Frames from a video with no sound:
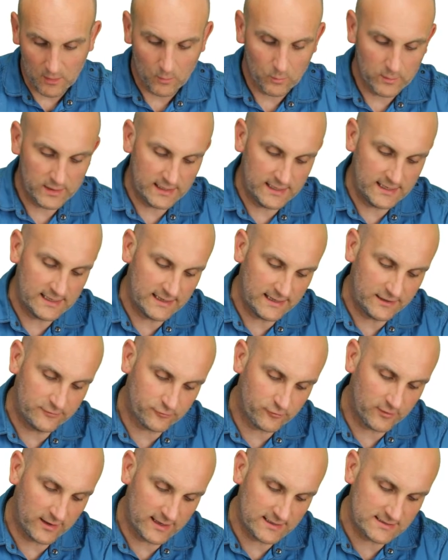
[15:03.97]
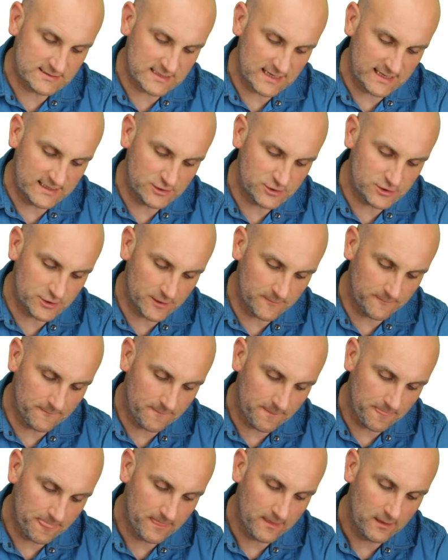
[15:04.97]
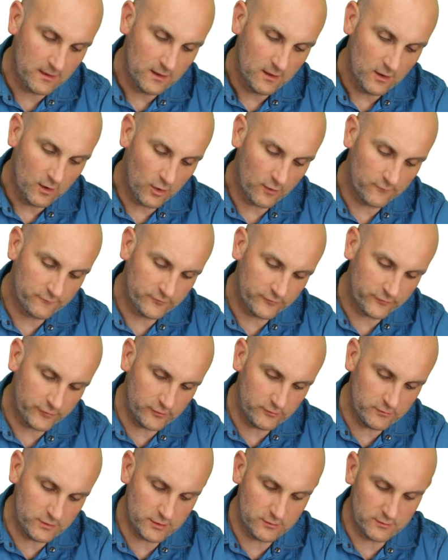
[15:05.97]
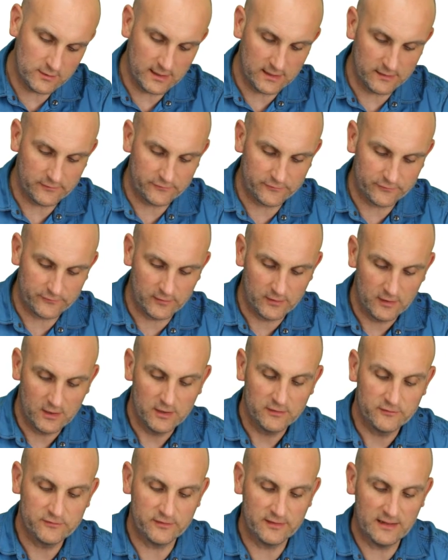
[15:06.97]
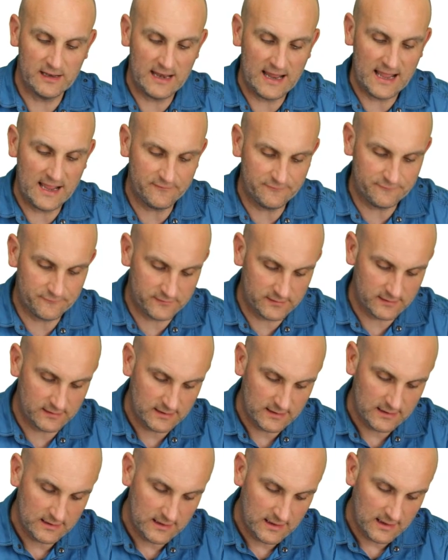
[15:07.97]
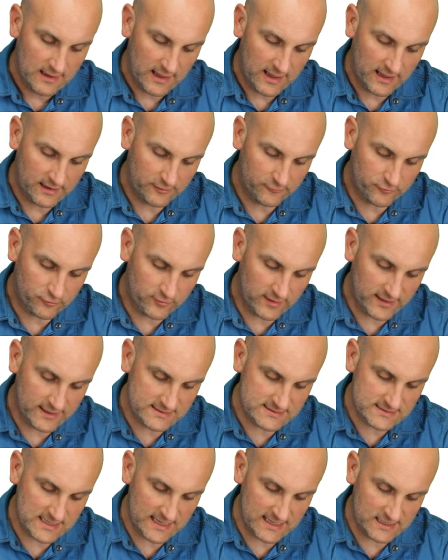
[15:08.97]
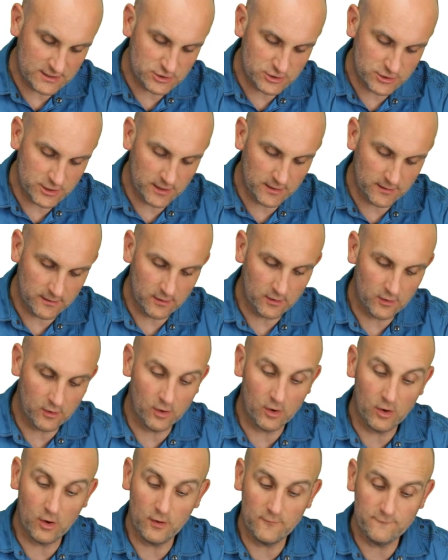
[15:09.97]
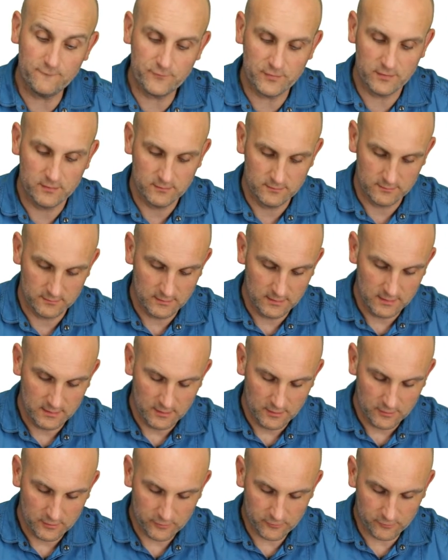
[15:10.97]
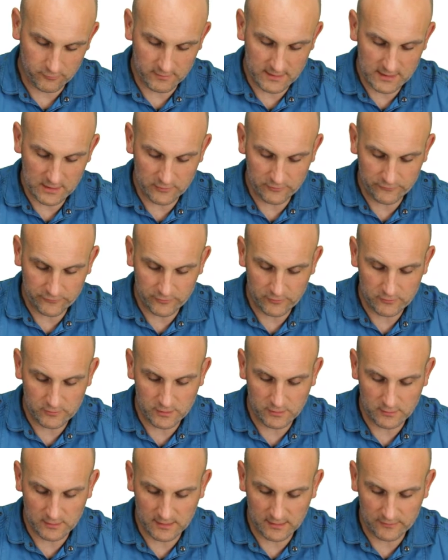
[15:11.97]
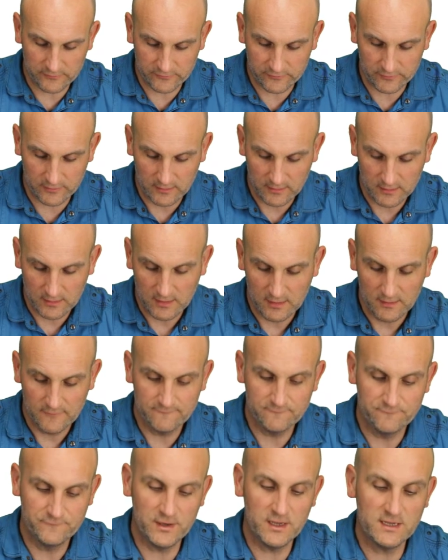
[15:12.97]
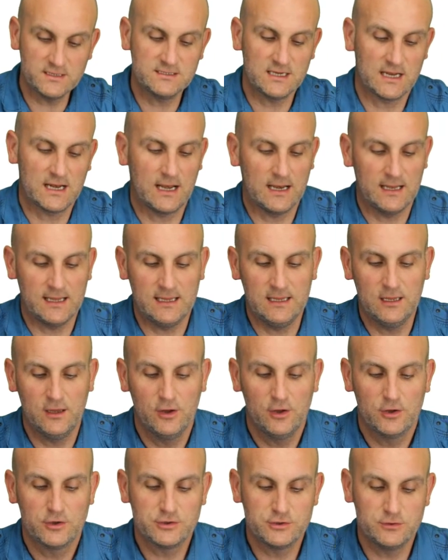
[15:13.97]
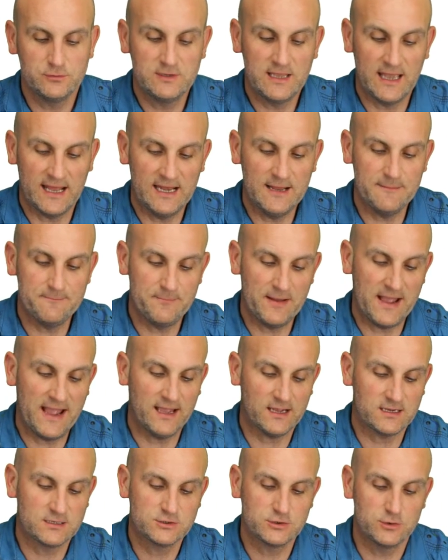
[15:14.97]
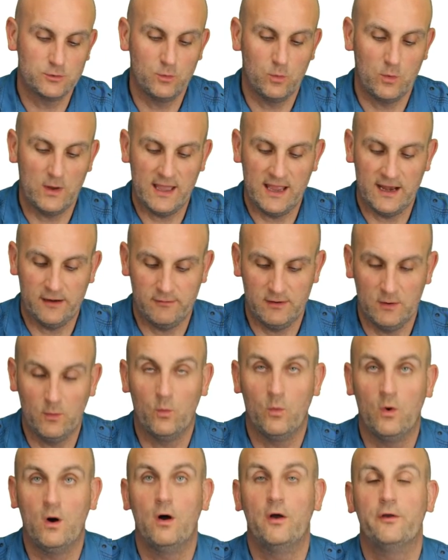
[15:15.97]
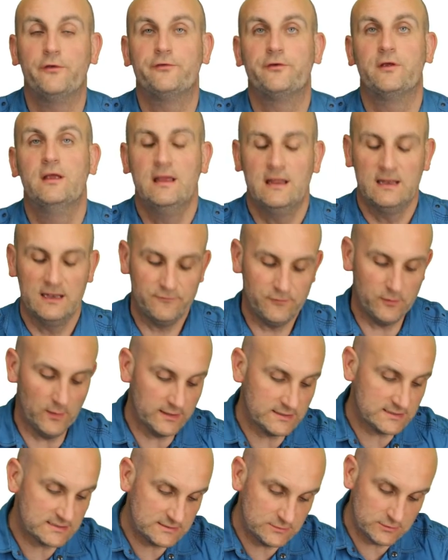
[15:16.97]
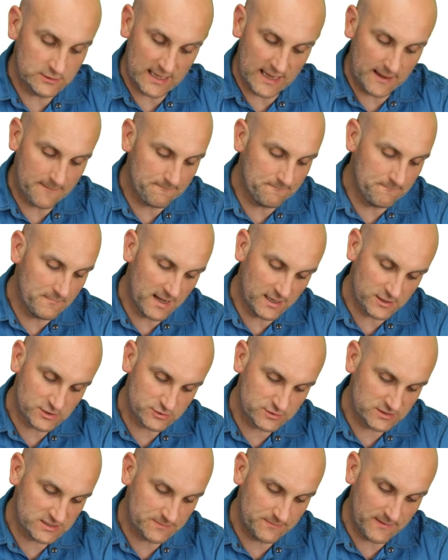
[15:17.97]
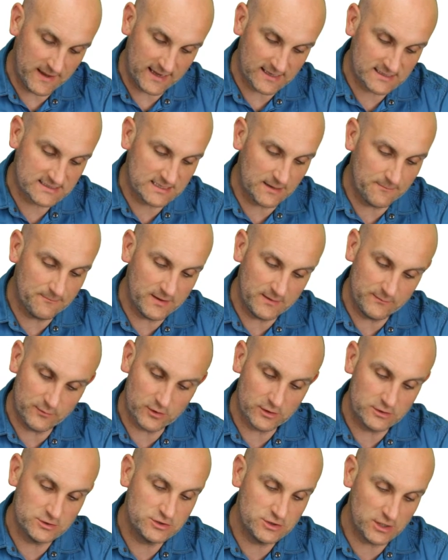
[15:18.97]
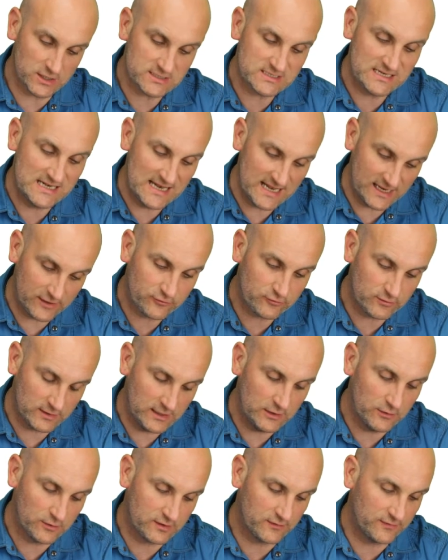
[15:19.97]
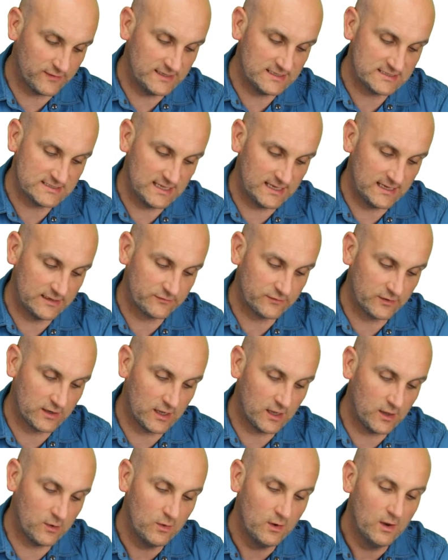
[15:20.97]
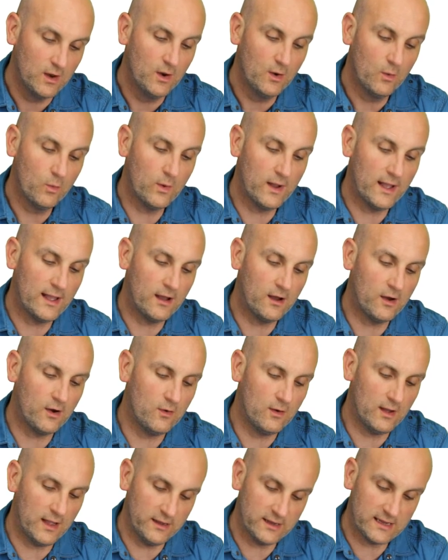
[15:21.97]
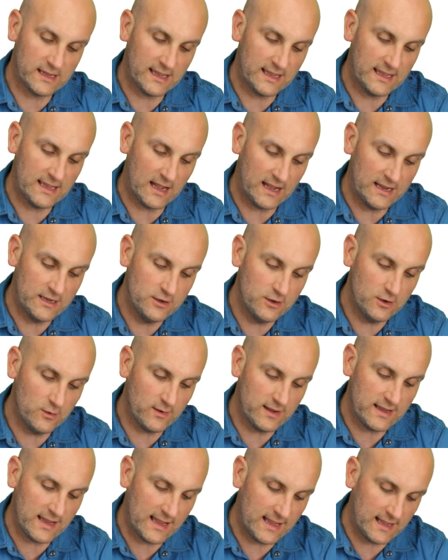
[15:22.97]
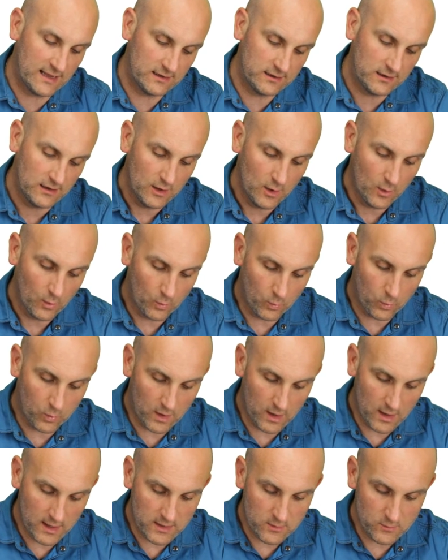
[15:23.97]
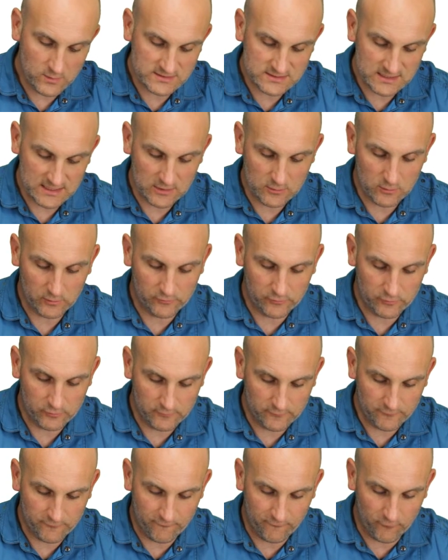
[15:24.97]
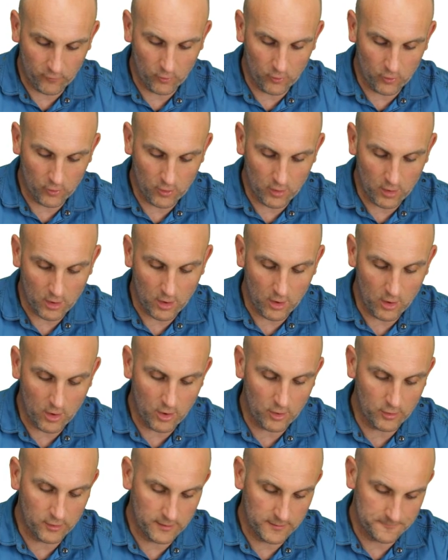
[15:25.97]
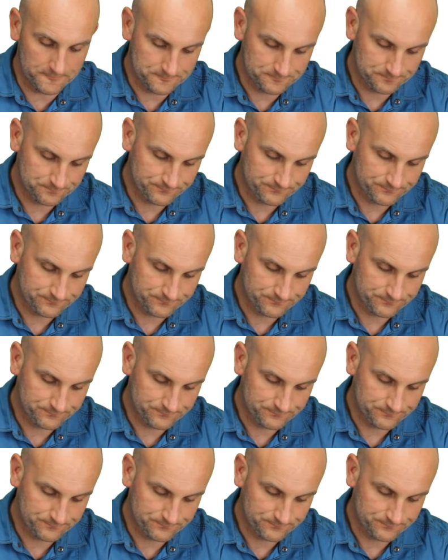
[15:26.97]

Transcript: we need a translation of 2 units to the left and a translation of 3 on 2 units vertically to get it back to where it was. And if you understood that, much respect. Some people can just literally look at these things and go, well, okay, I knew I had y was equal to 4 on